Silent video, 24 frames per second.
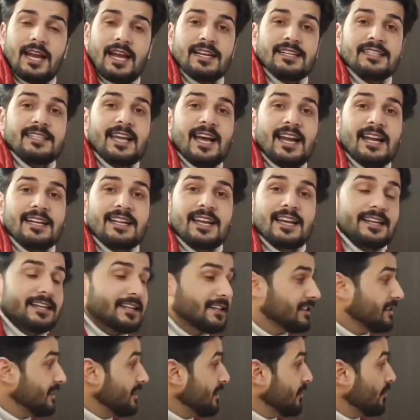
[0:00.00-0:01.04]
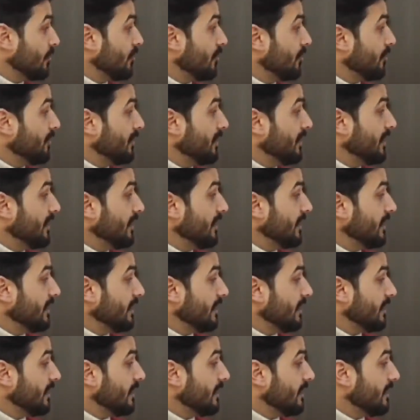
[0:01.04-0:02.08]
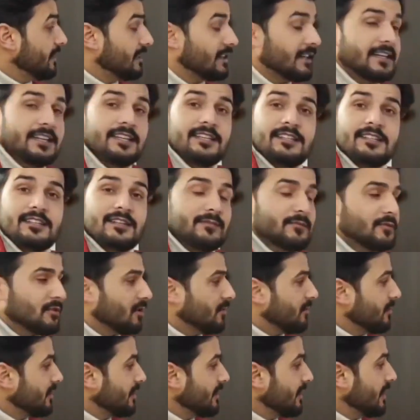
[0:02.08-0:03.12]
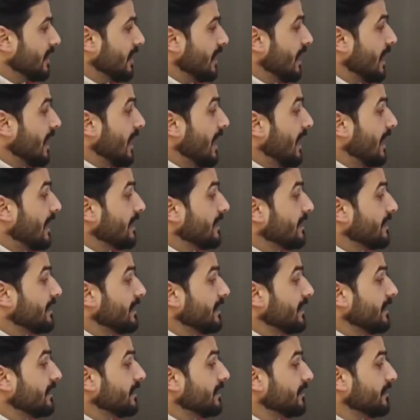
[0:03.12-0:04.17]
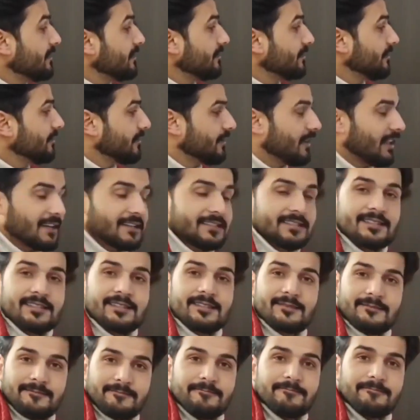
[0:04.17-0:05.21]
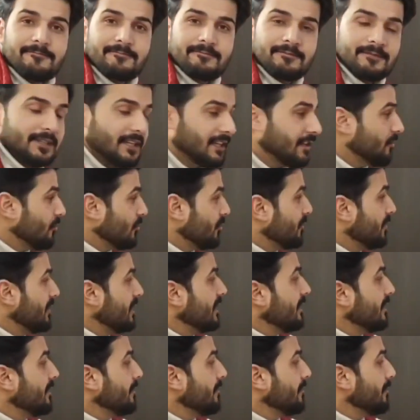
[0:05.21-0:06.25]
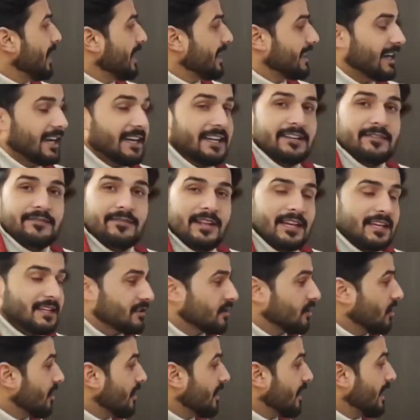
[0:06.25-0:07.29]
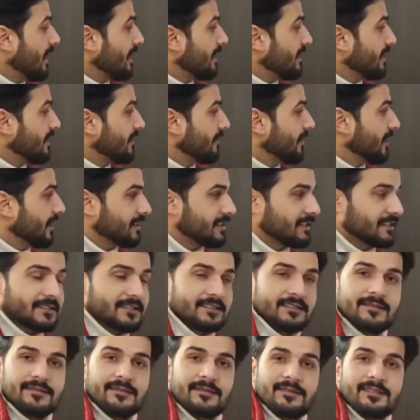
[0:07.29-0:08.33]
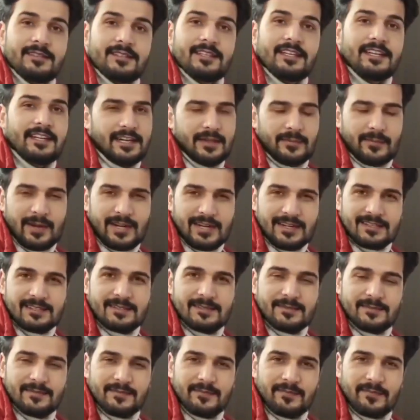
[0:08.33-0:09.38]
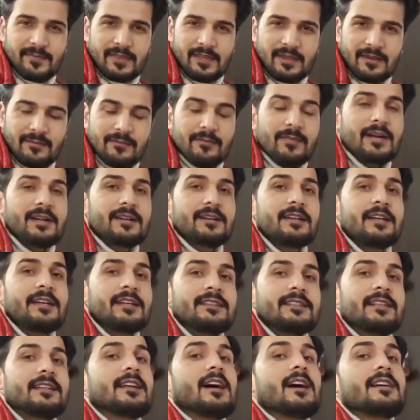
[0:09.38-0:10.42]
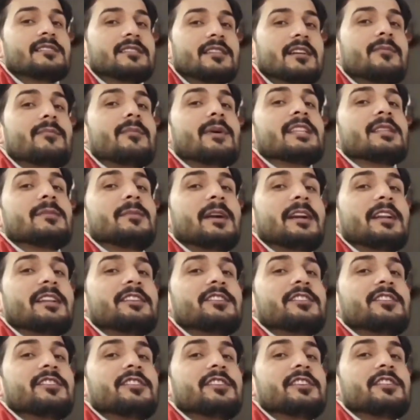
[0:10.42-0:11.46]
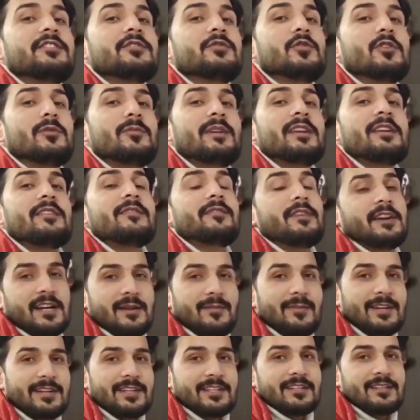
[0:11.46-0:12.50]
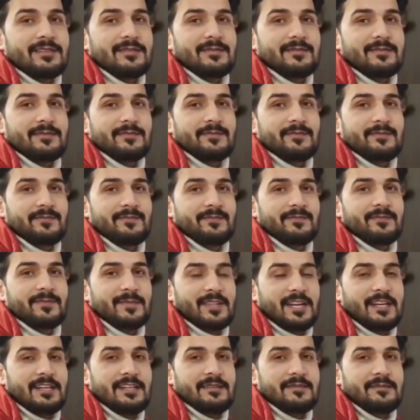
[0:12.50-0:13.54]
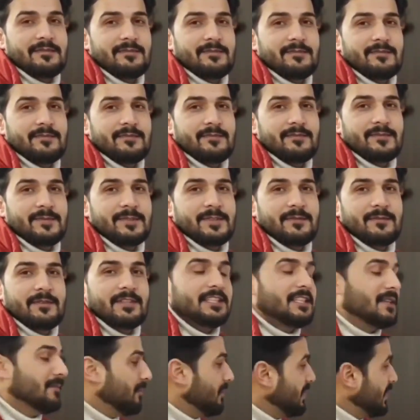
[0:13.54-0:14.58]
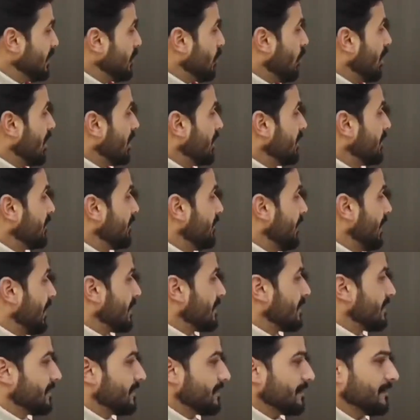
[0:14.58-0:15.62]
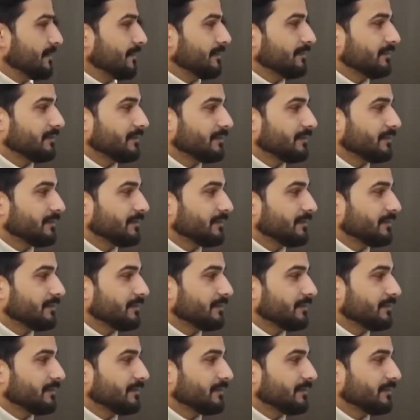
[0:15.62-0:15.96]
and that energy could be in terms of the electric flux. It could be magnetic flux or electric flux. It depends. But the task of mathematician is to remain fundamental. Right? We simply call it flux.